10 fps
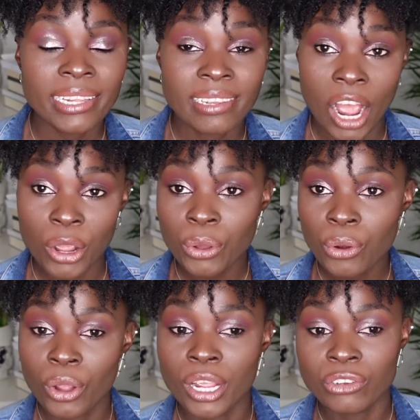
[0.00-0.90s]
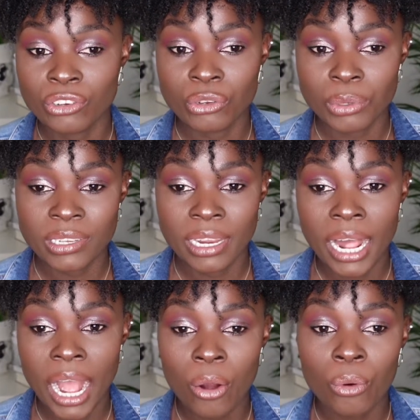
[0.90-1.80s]
It's how you're going to do it and
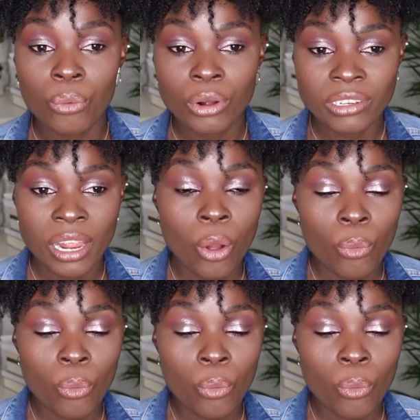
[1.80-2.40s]
what